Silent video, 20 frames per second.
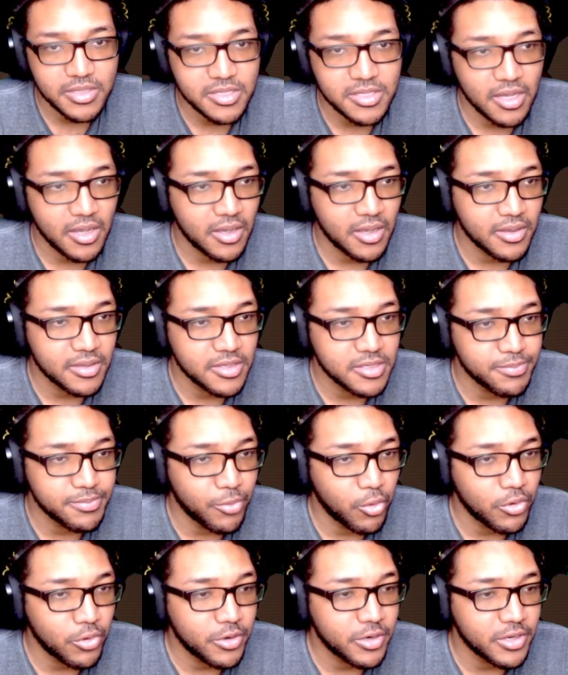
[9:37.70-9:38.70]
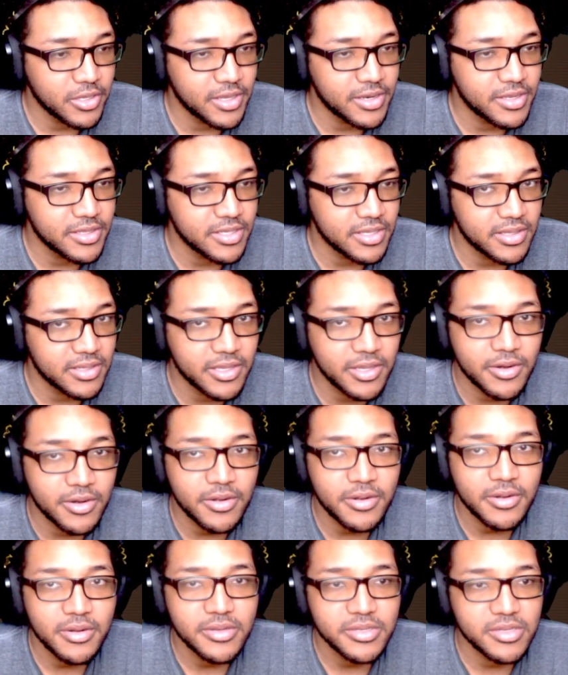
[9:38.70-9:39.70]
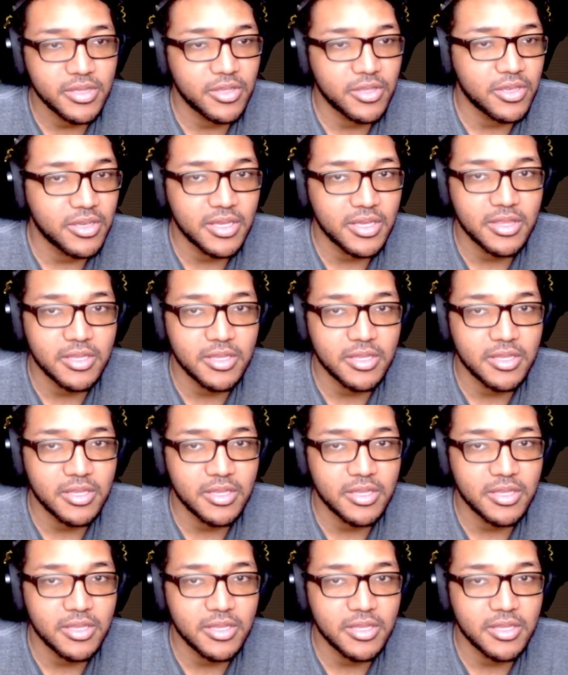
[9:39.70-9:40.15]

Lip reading: this board and get it to here so that you can get